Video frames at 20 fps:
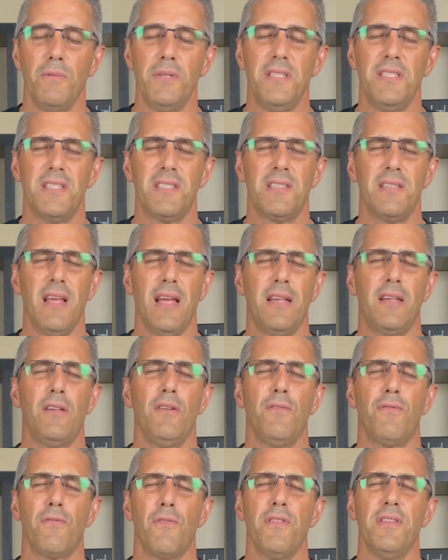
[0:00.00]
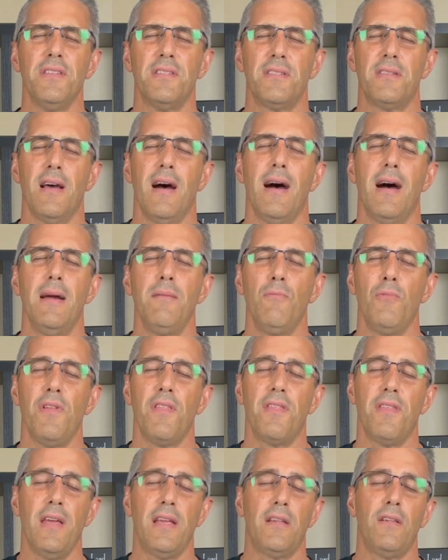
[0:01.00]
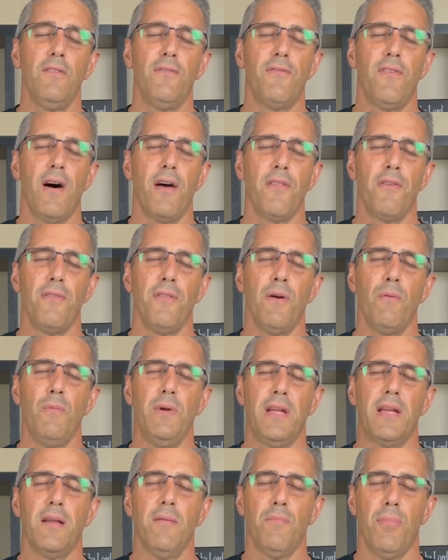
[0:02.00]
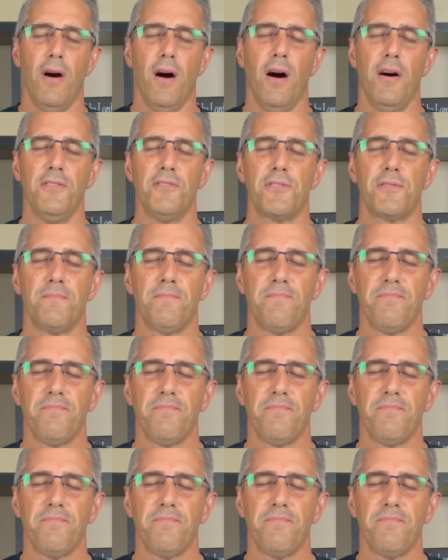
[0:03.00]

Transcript: We just thank you for this time. We thank you, Father, that we can pause